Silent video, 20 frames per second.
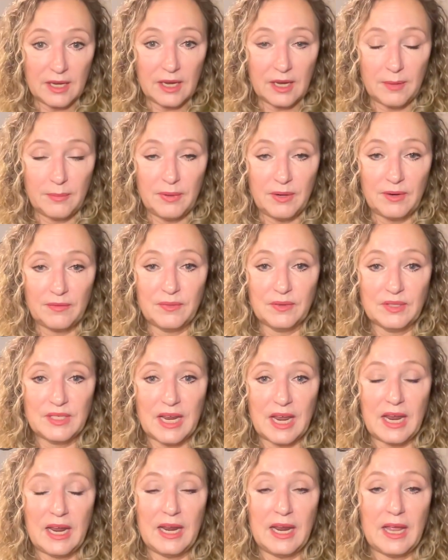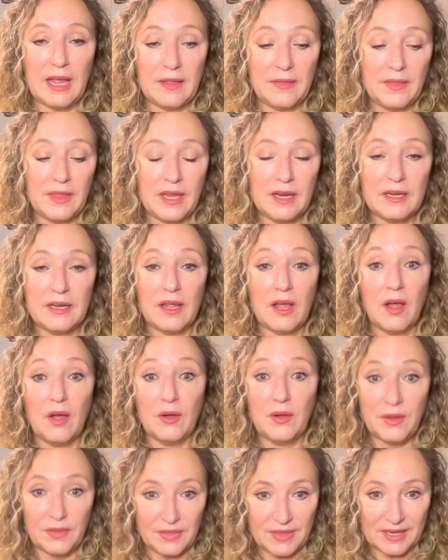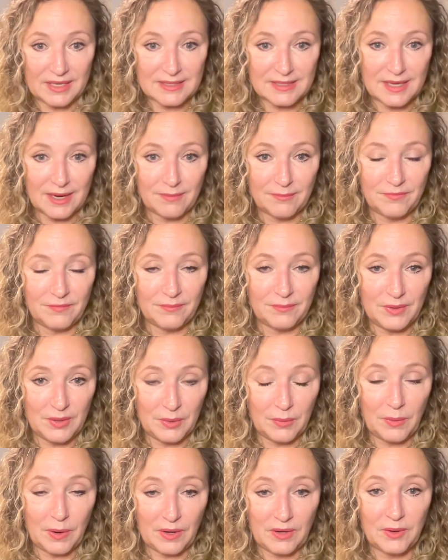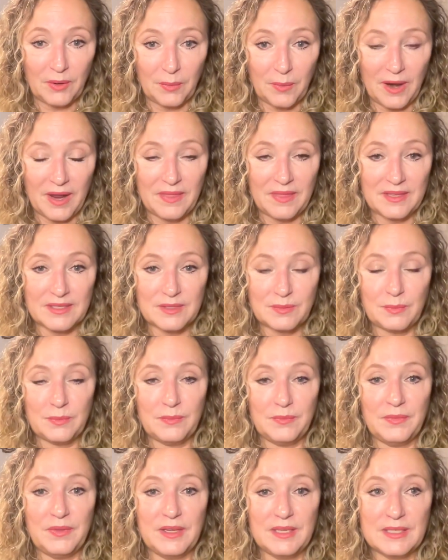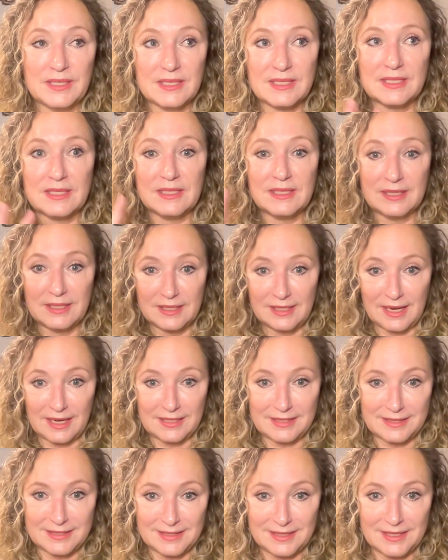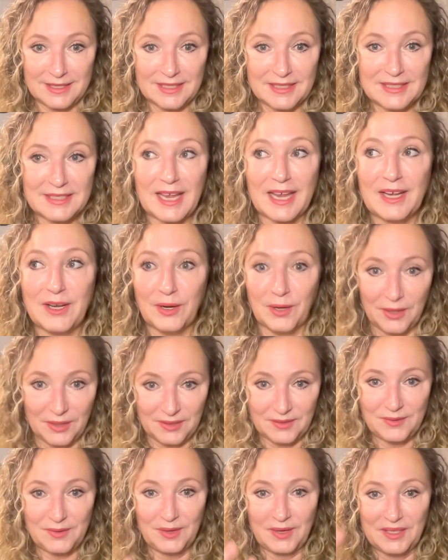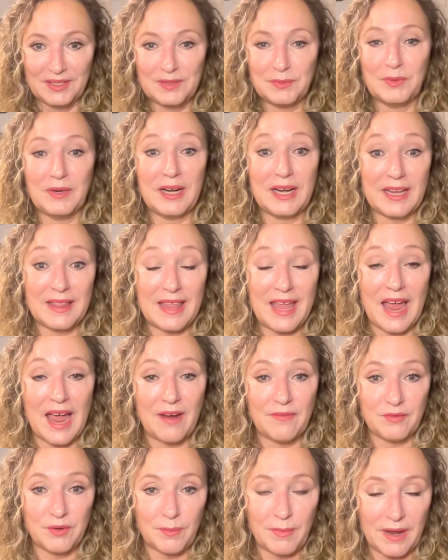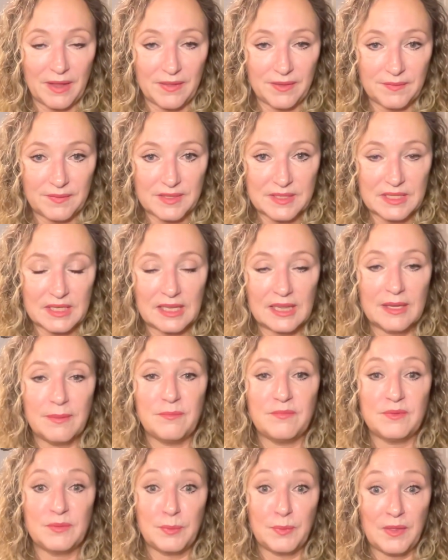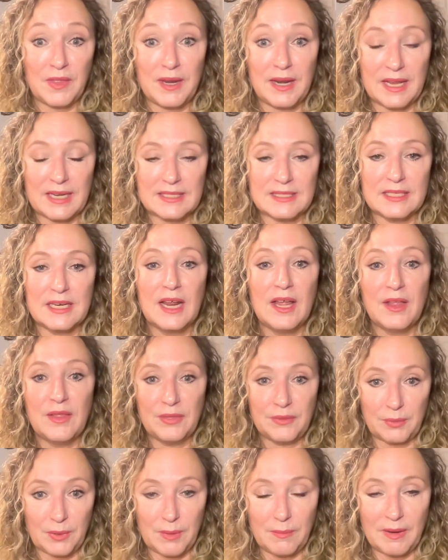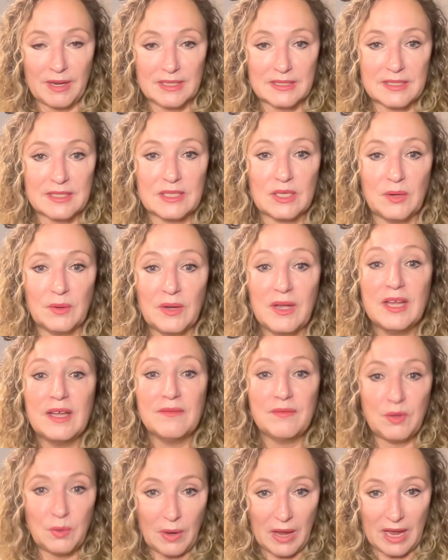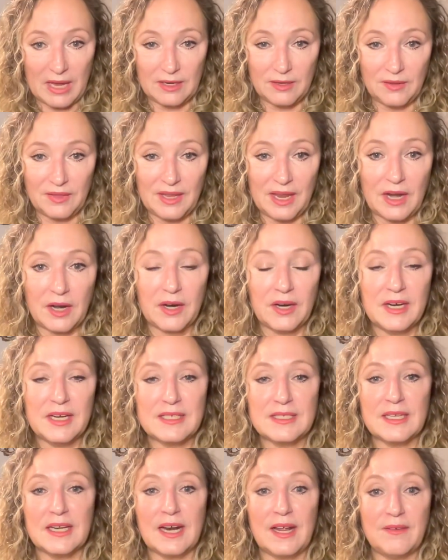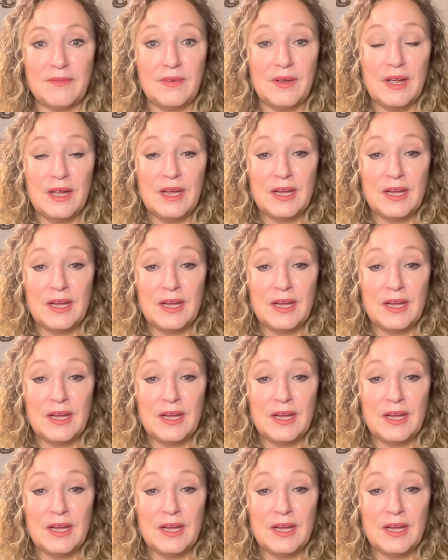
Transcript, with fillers: a beautiful day and that good things come you your way this this next cycle of course we're getting the aftermath of this eclipse for the next 3 months so if you handle the areas that I've